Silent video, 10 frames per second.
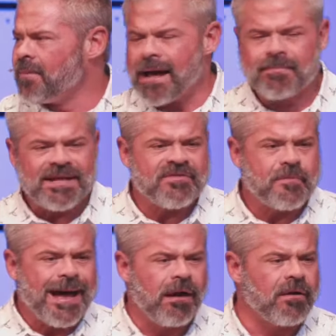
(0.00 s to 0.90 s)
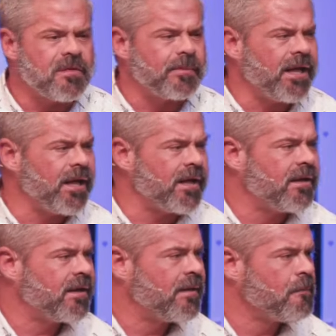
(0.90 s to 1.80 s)
But I believe in the power of the blood.
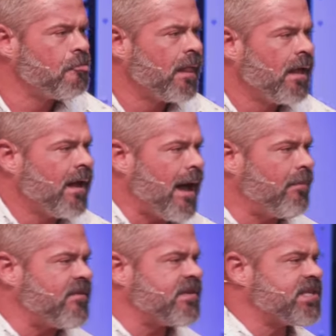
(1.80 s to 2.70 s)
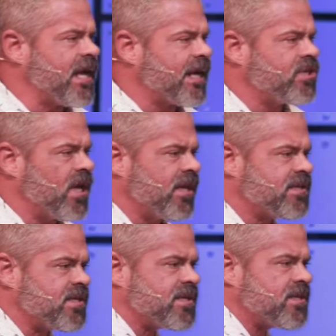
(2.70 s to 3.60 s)
I believe in second
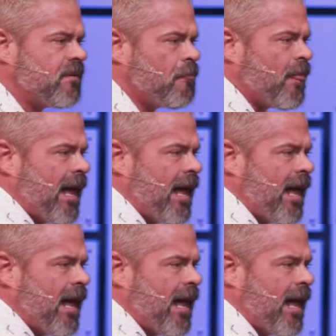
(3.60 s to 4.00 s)
chances.